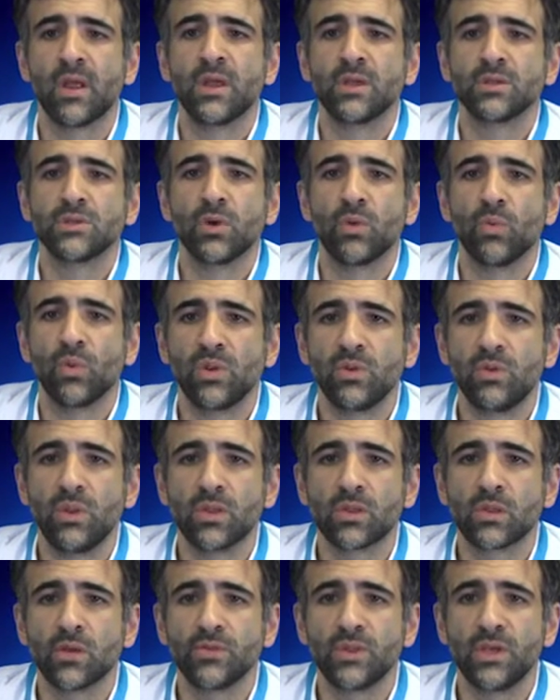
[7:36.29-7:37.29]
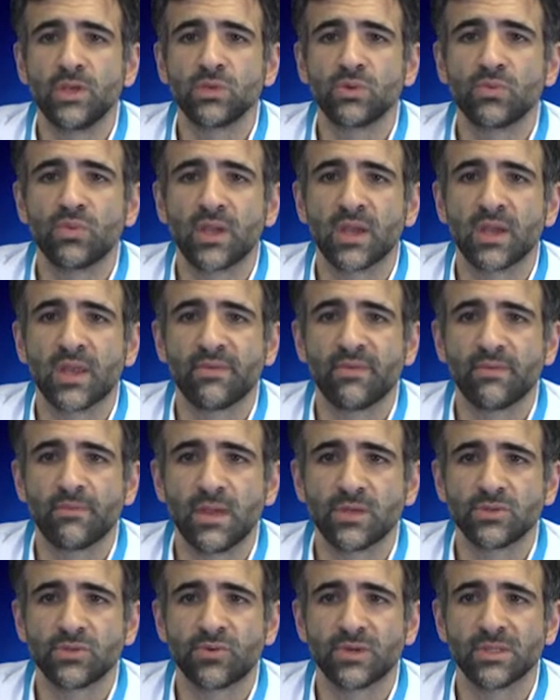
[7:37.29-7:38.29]
So with this condition, we can have a
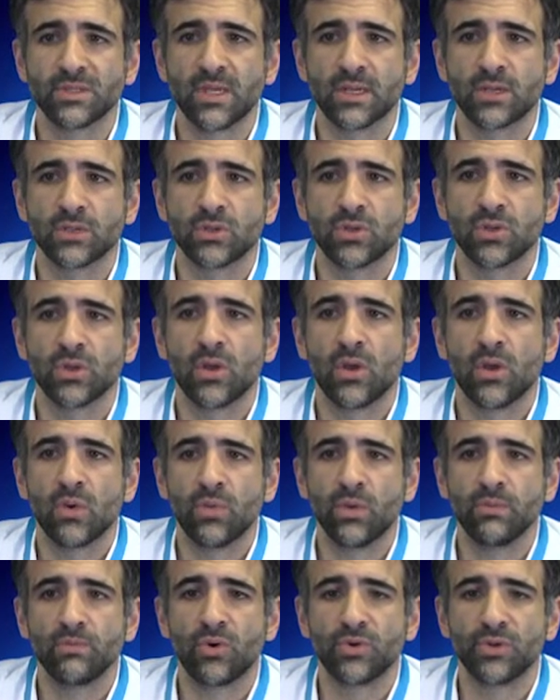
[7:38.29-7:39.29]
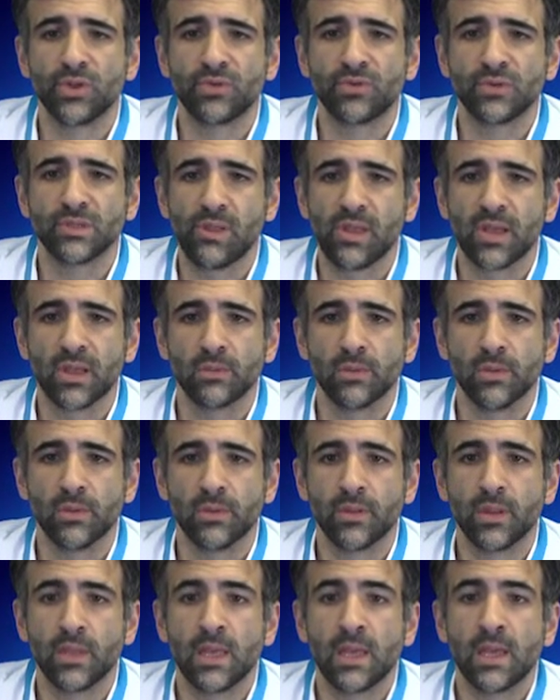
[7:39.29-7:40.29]
major resection with more than 3 segments.
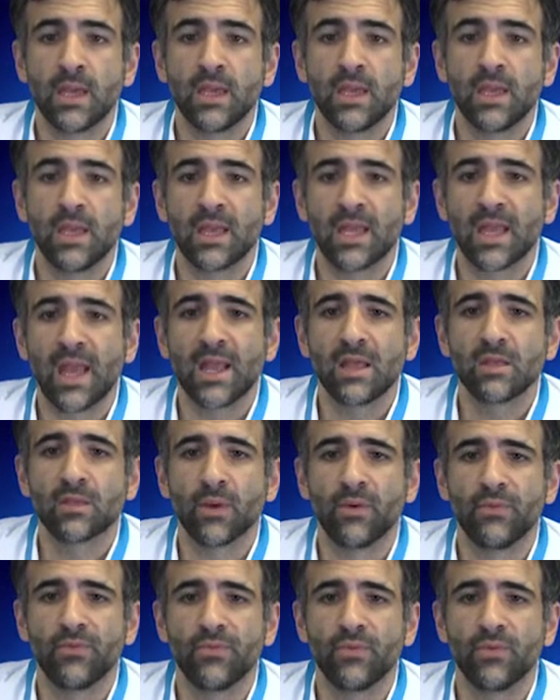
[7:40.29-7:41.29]
In case of